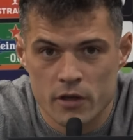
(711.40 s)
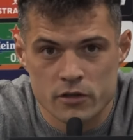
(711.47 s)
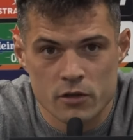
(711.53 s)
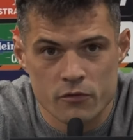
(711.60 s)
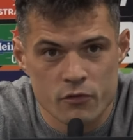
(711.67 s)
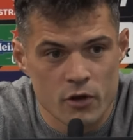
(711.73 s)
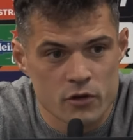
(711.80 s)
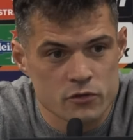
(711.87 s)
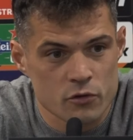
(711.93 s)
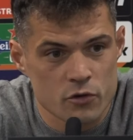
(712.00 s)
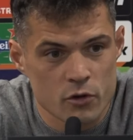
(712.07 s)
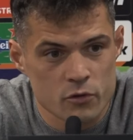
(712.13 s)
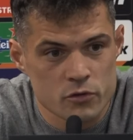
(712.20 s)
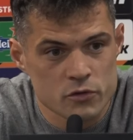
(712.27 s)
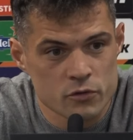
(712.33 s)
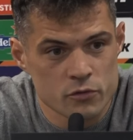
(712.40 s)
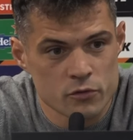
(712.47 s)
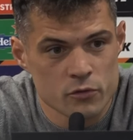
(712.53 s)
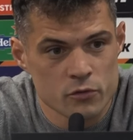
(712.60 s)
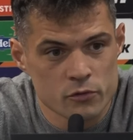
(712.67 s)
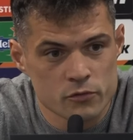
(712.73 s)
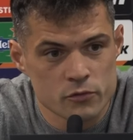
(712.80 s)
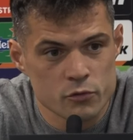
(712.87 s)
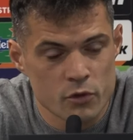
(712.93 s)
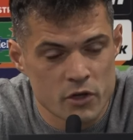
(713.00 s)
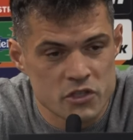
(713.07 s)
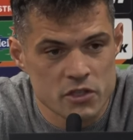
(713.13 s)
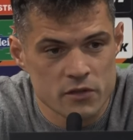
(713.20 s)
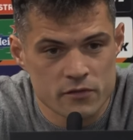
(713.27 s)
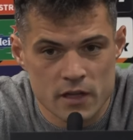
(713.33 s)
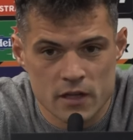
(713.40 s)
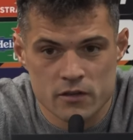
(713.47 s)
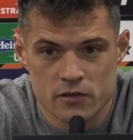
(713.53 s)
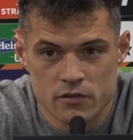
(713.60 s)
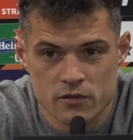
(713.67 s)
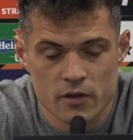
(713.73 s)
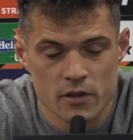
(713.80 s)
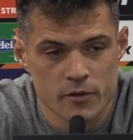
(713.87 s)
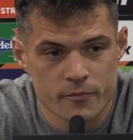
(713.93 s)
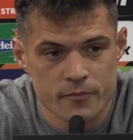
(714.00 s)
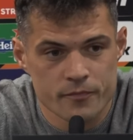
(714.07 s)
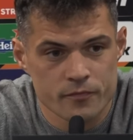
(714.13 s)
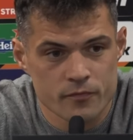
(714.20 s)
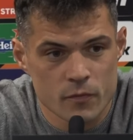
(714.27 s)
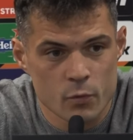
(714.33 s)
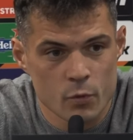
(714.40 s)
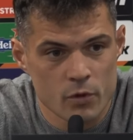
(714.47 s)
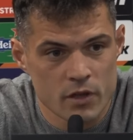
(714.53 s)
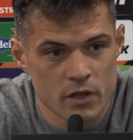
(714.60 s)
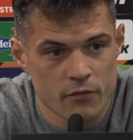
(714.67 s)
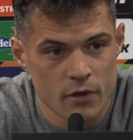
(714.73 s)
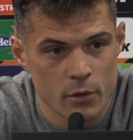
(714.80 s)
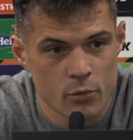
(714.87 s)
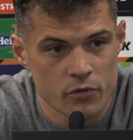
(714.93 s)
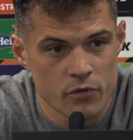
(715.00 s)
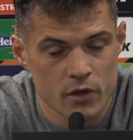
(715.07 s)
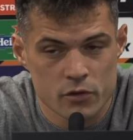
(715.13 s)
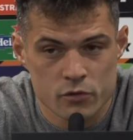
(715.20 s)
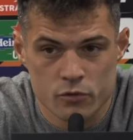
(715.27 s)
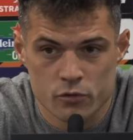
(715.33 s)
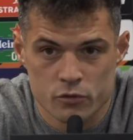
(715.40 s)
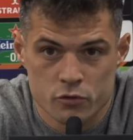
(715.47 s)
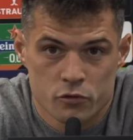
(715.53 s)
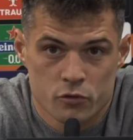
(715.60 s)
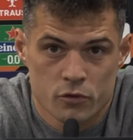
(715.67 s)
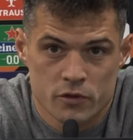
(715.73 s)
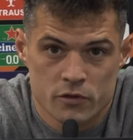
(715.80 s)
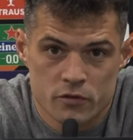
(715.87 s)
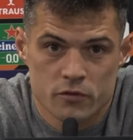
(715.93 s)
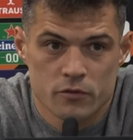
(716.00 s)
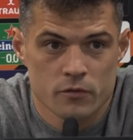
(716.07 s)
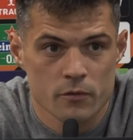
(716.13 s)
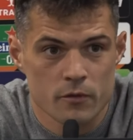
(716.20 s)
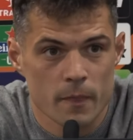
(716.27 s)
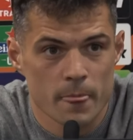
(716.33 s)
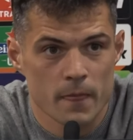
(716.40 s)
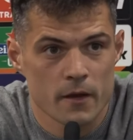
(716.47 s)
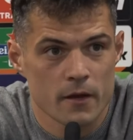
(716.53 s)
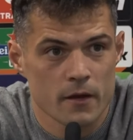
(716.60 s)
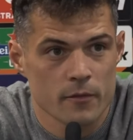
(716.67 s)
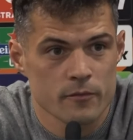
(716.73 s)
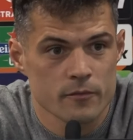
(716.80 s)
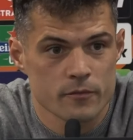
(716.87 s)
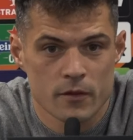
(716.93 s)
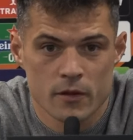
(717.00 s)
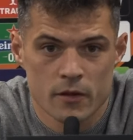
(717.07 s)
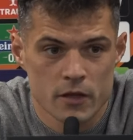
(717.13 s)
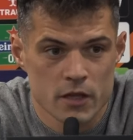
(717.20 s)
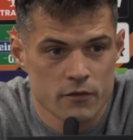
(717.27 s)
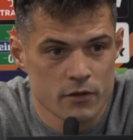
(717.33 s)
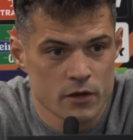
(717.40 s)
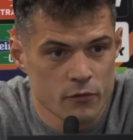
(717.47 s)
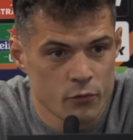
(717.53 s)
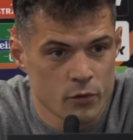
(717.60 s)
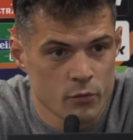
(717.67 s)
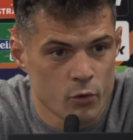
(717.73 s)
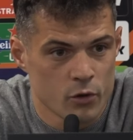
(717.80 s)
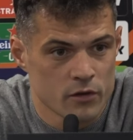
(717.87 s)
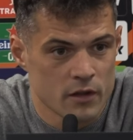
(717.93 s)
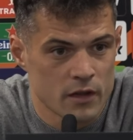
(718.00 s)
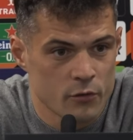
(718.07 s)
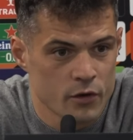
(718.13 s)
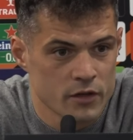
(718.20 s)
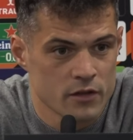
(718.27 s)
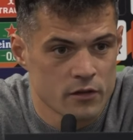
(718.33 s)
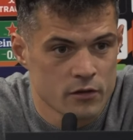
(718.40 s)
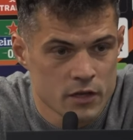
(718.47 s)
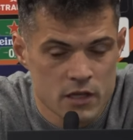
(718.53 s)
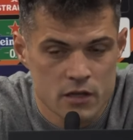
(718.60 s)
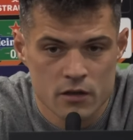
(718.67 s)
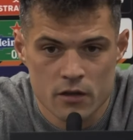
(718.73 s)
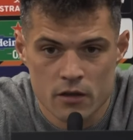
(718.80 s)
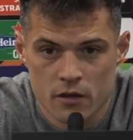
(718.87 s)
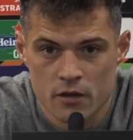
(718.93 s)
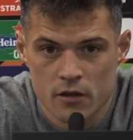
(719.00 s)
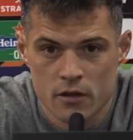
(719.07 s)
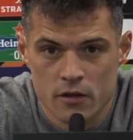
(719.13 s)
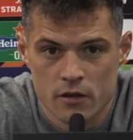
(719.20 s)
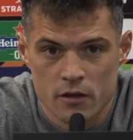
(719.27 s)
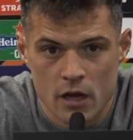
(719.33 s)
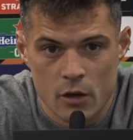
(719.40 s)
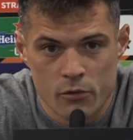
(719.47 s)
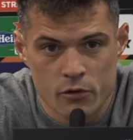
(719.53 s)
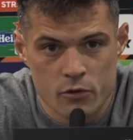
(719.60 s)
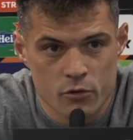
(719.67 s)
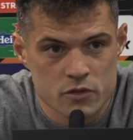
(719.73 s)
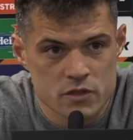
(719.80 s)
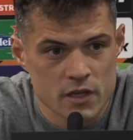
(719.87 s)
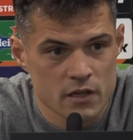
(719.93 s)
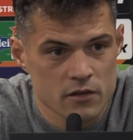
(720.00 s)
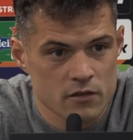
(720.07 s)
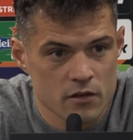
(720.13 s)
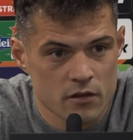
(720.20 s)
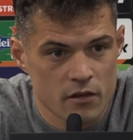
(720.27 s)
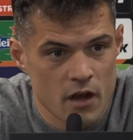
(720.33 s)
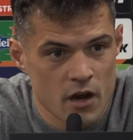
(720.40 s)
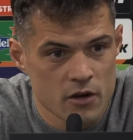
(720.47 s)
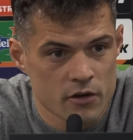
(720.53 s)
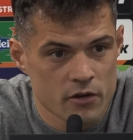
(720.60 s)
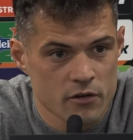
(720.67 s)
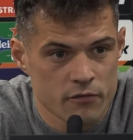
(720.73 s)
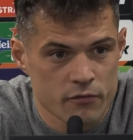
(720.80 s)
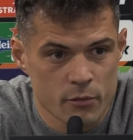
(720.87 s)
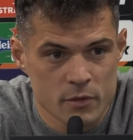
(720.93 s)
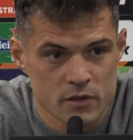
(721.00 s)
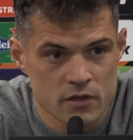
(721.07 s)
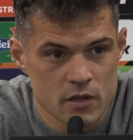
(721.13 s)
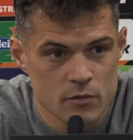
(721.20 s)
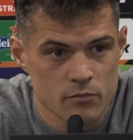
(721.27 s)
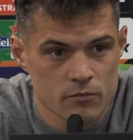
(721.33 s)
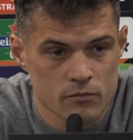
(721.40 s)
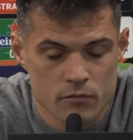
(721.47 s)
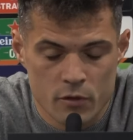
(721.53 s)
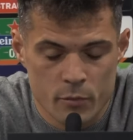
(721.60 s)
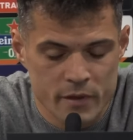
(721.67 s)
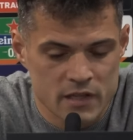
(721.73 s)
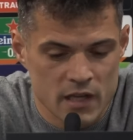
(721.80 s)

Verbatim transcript: And if you are so close to, to achieve that, um, we will give everything to, to do it. Um, even if we won already the league, how the coach said, the hunger from a team, the